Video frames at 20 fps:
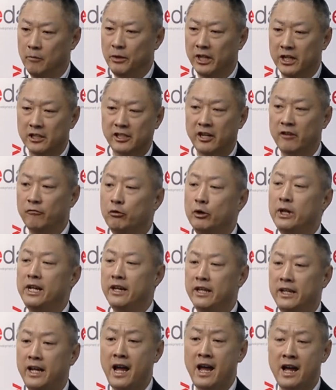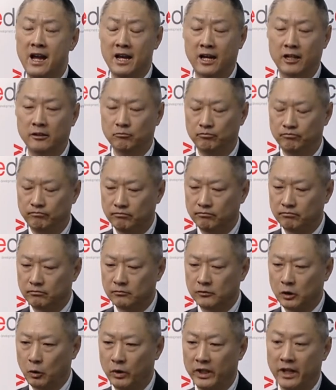Because if we had had
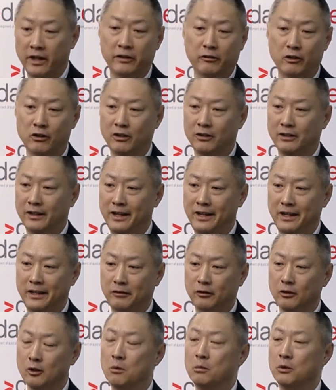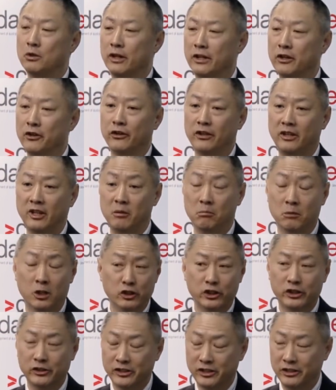what I call a global health
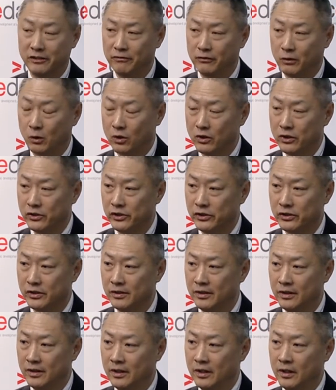emergency force